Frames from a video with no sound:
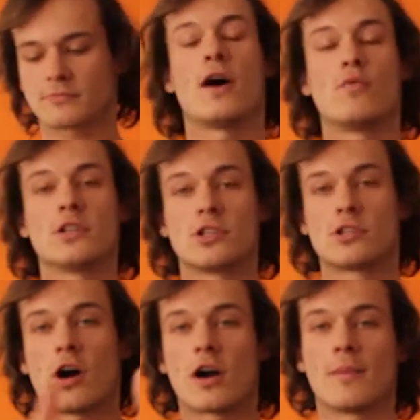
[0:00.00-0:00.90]
I wanted to
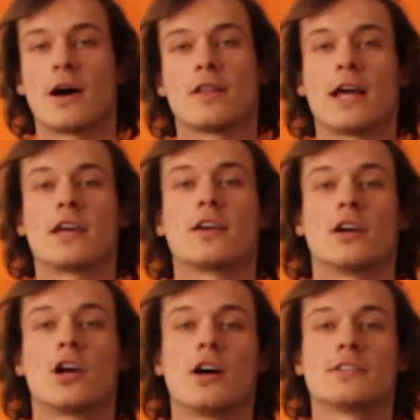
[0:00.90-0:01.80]
talk about like
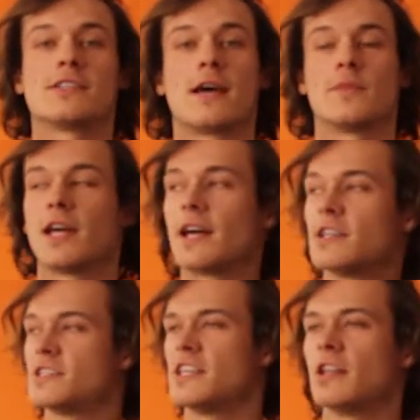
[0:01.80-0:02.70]
a concept that I
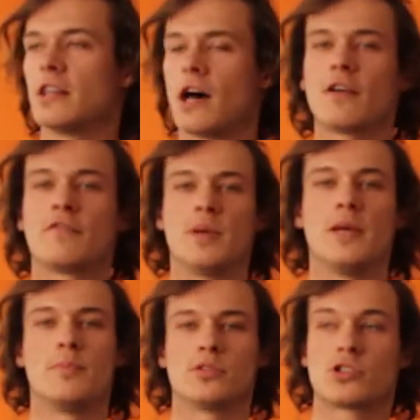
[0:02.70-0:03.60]
see a lot of
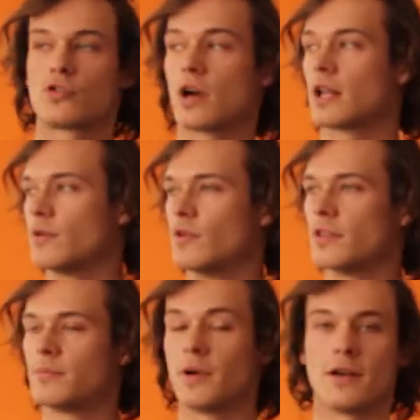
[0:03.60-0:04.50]
people struggling
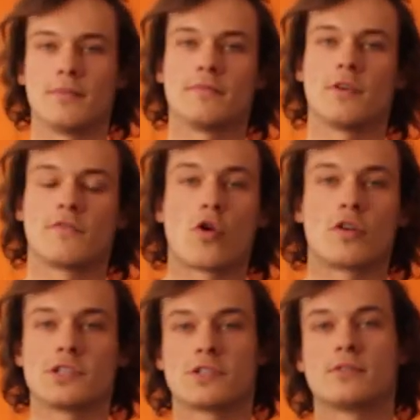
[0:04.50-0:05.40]
with but of
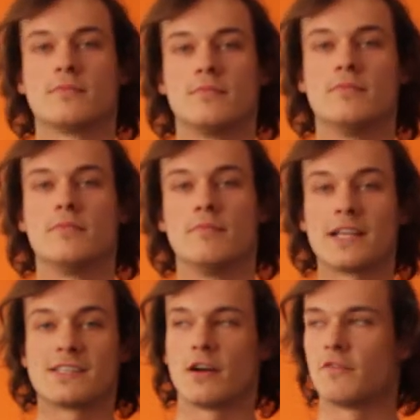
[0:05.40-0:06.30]
course
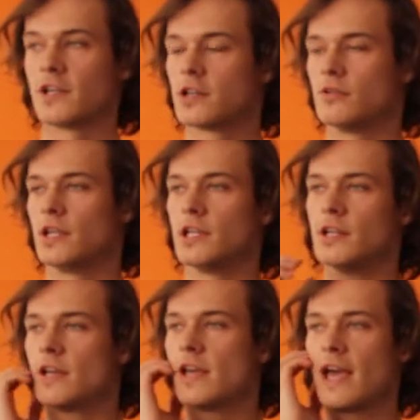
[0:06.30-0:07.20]
myself included
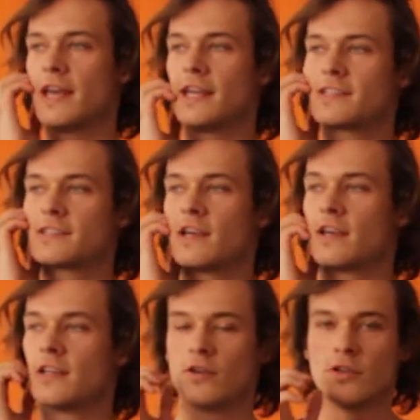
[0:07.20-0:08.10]
and it's
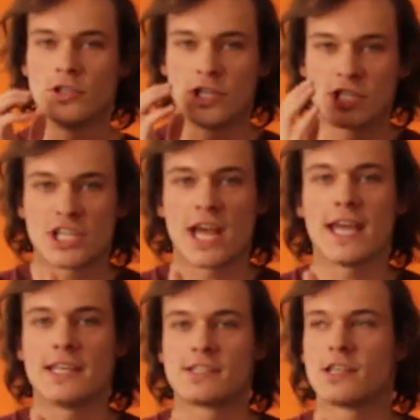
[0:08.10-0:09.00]
the
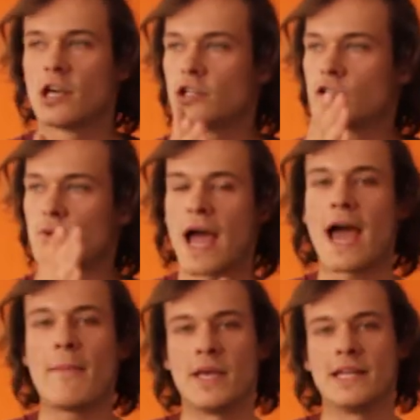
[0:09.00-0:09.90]
chase to
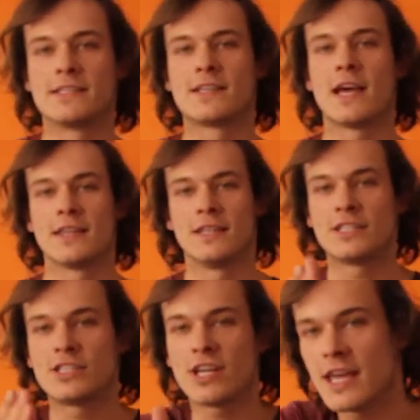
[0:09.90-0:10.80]
happiness,
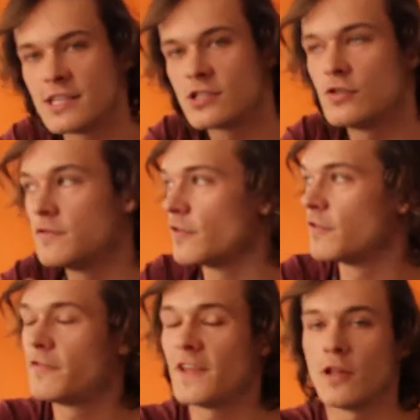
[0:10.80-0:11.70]
the chase to
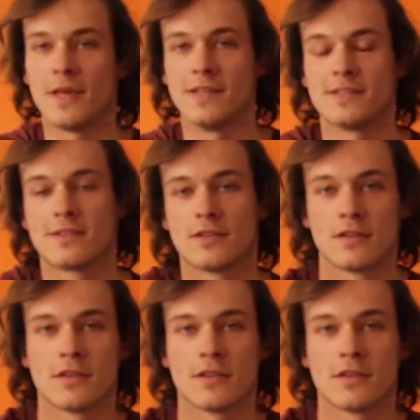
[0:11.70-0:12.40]
fulfillment.